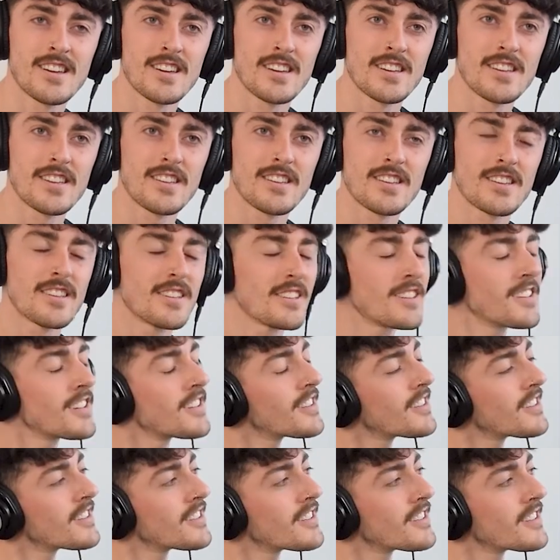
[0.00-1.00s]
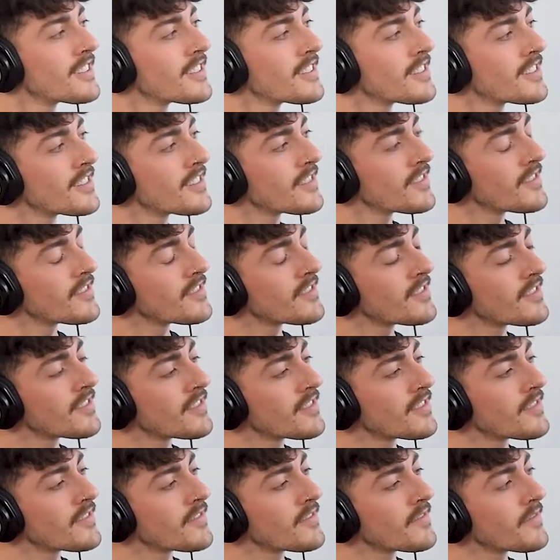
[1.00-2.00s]

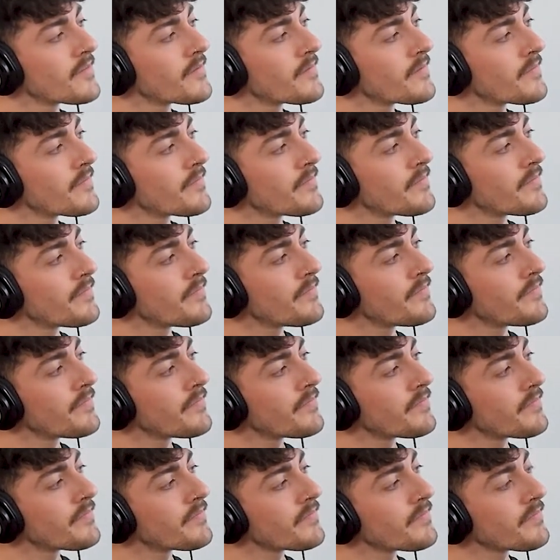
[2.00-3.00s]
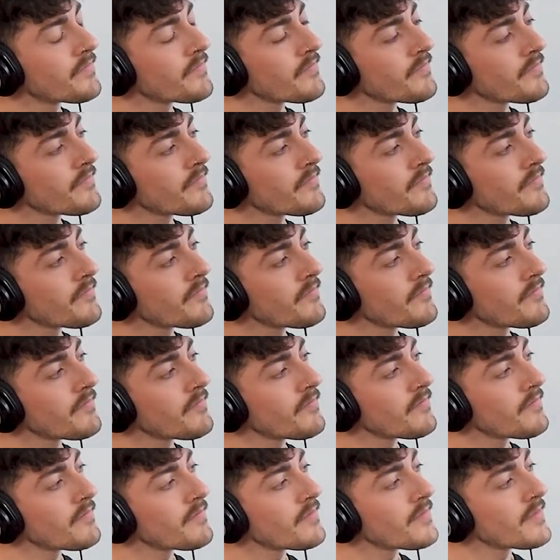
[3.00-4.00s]

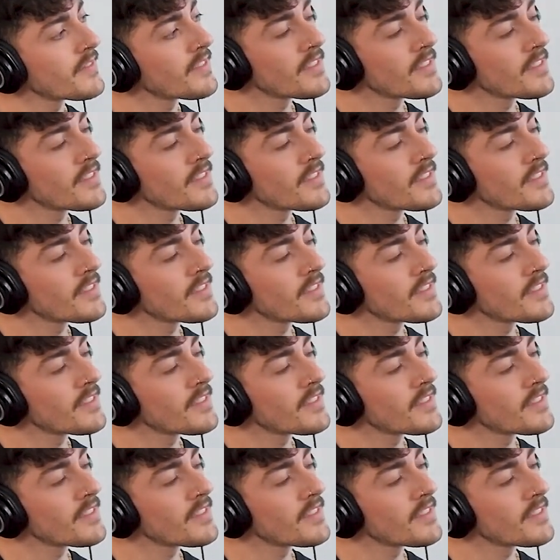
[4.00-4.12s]
This person isn't speaking.